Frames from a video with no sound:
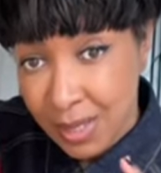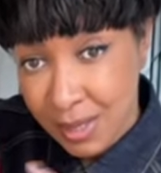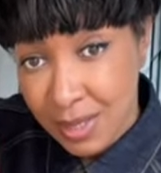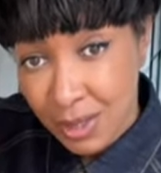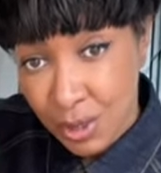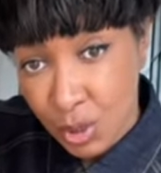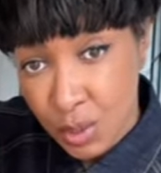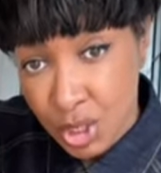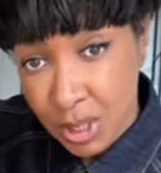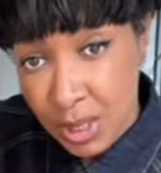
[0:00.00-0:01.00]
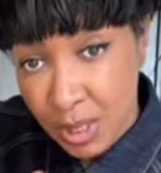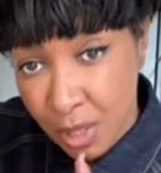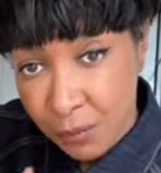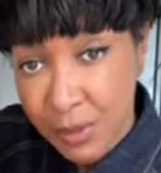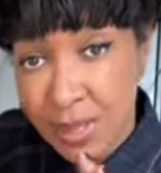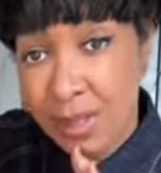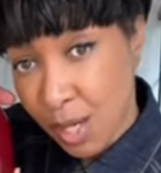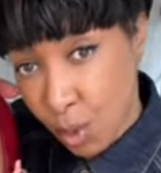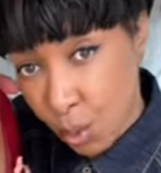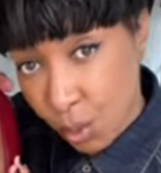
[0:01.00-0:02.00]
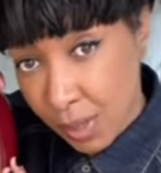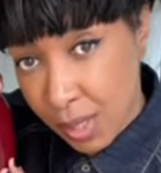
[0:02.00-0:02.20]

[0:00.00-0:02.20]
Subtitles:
These are the Gucci loafers in the Ancora.